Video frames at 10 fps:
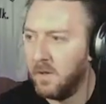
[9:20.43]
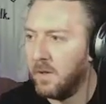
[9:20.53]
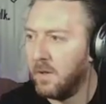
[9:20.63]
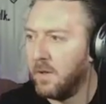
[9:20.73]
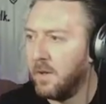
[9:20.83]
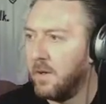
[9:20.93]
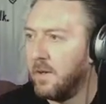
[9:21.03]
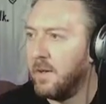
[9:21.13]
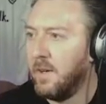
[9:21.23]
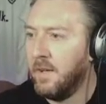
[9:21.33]

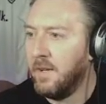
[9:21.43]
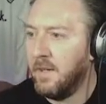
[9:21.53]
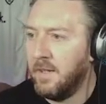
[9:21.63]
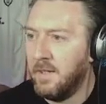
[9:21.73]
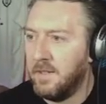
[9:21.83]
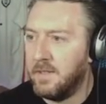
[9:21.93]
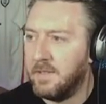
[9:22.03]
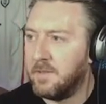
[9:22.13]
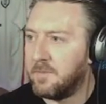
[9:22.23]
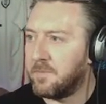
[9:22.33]

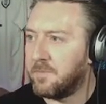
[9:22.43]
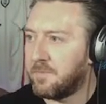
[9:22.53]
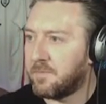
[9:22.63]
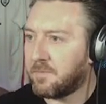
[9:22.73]
Nothing is said.